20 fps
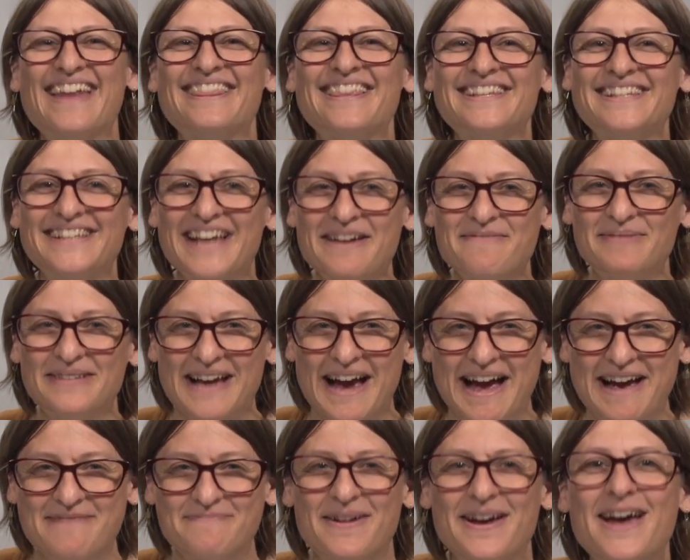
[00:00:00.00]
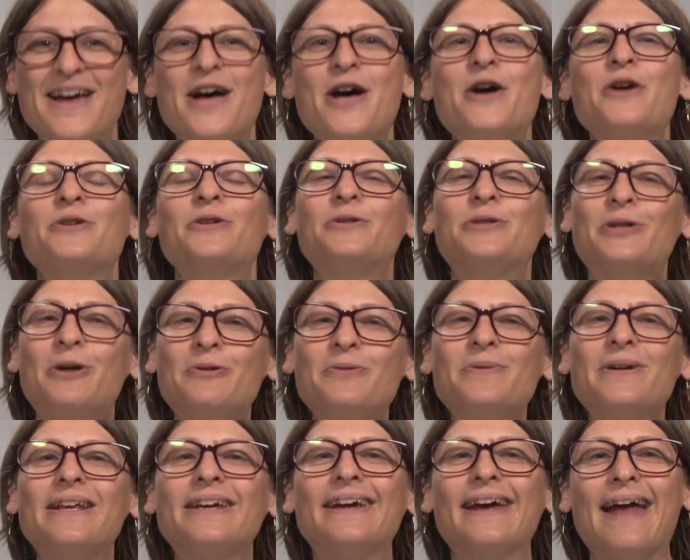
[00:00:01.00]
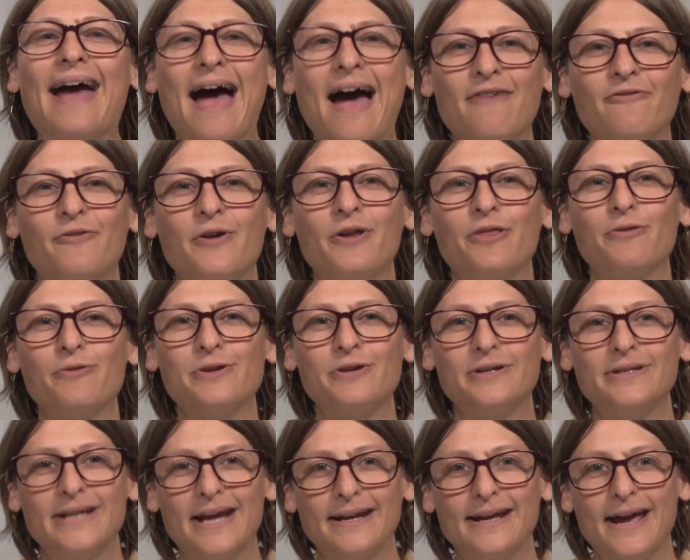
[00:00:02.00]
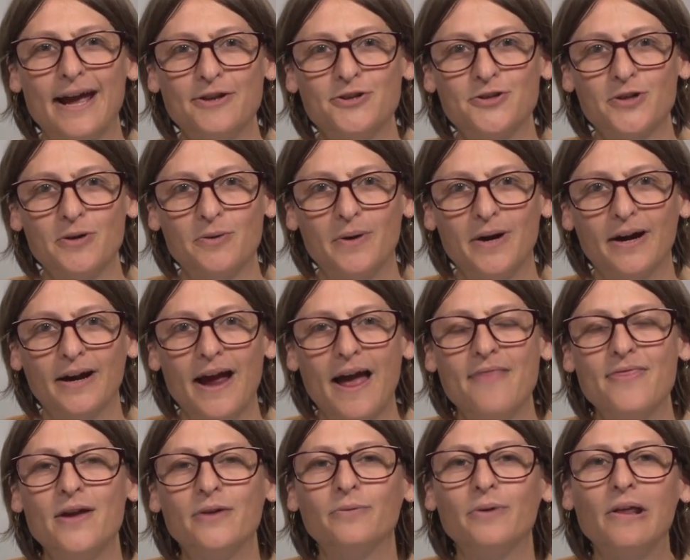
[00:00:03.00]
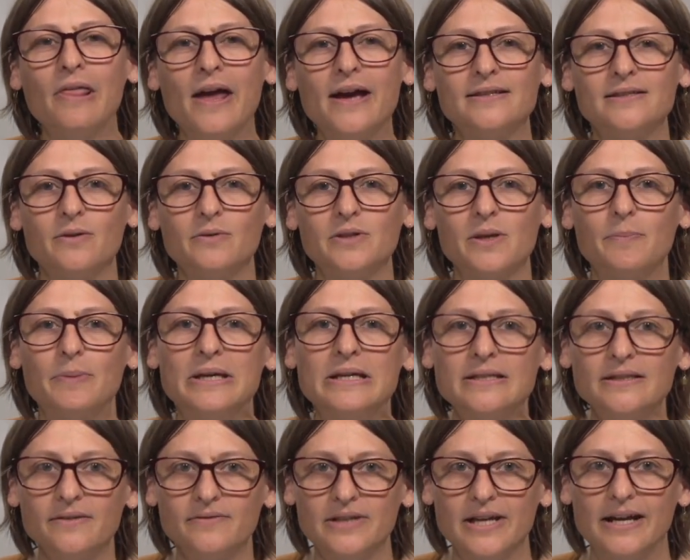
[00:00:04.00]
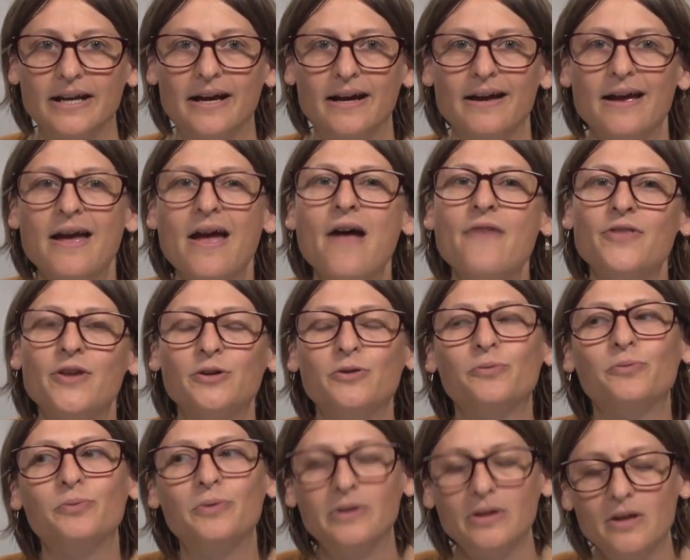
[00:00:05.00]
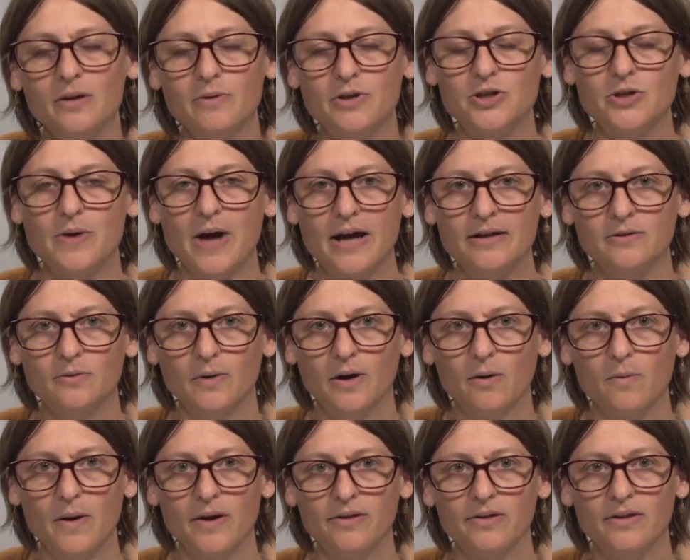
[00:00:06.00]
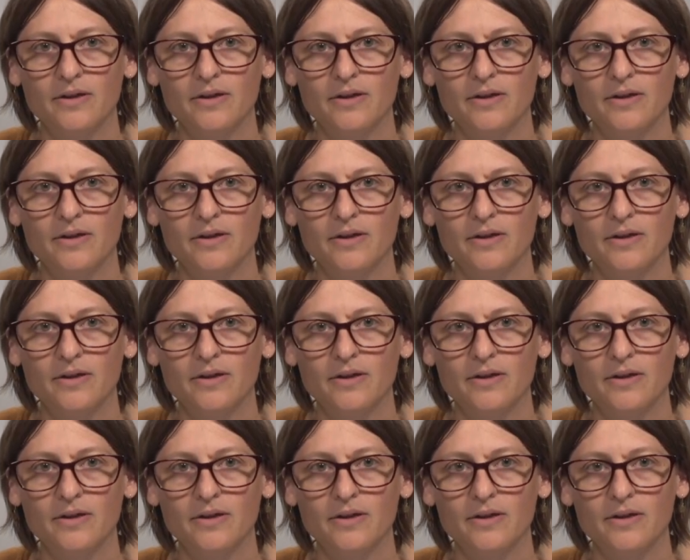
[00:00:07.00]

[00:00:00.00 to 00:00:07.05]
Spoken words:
At the same time, you don't want to get halfway through your data entry work and then realize there was a piece of data that you really wish you had to work